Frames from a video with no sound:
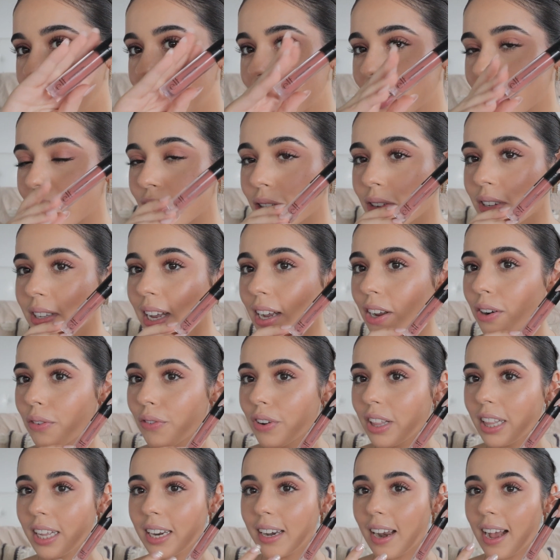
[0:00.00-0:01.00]
It just looks like a
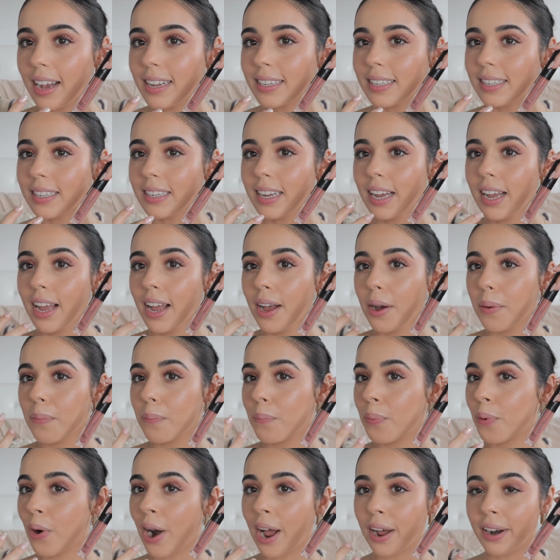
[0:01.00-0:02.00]
really nice
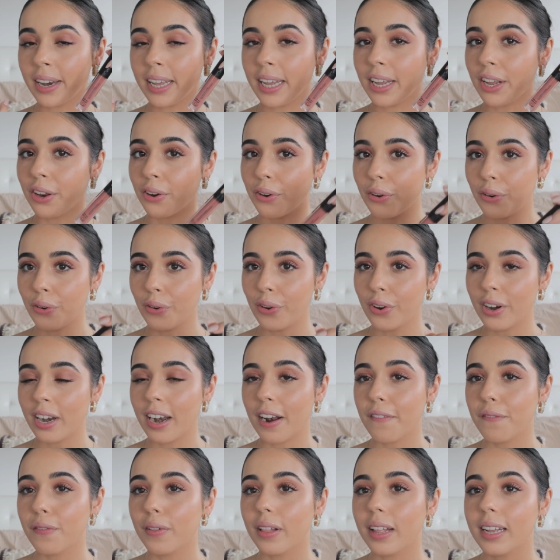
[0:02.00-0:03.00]
brownie nude,
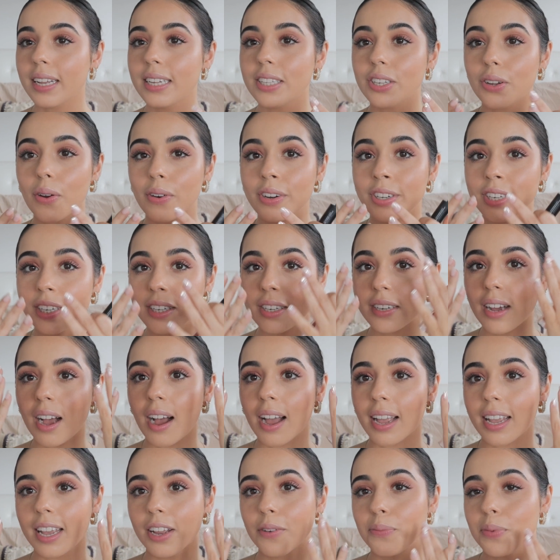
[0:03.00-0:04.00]
and I feel like it's going to
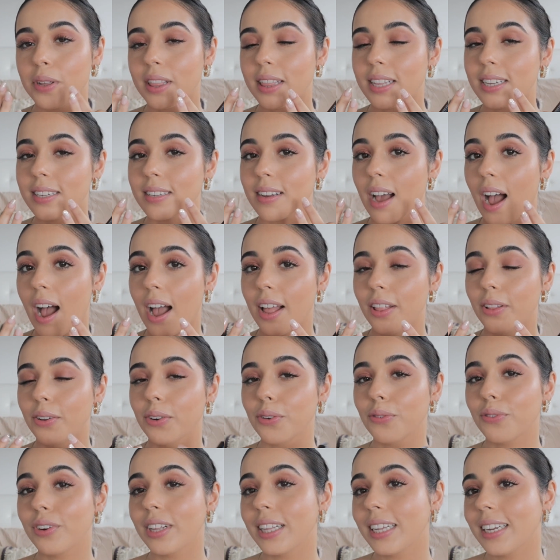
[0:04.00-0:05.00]
tie in with this eye
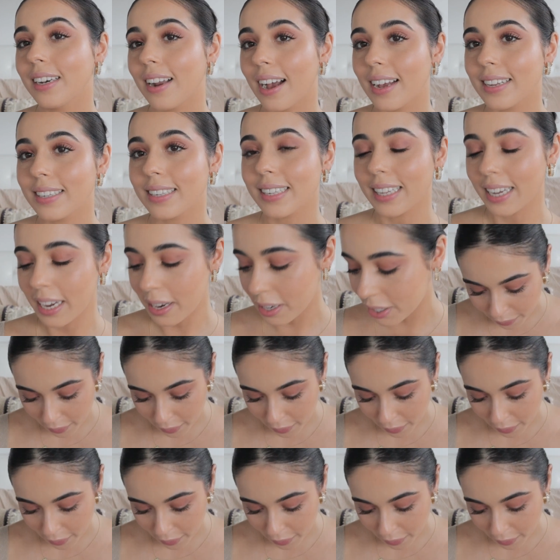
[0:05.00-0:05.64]
look really nicely.